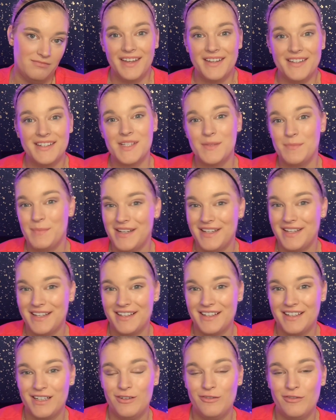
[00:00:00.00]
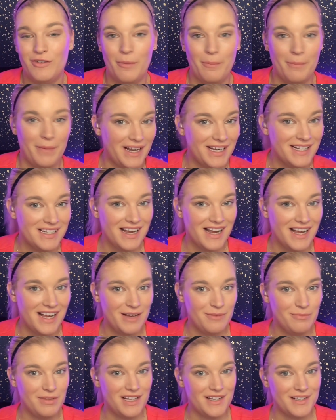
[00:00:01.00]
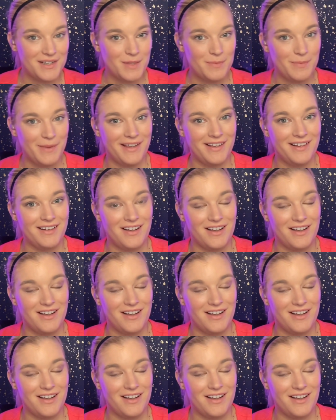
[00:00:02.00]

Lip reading: And speaking of, my time block spent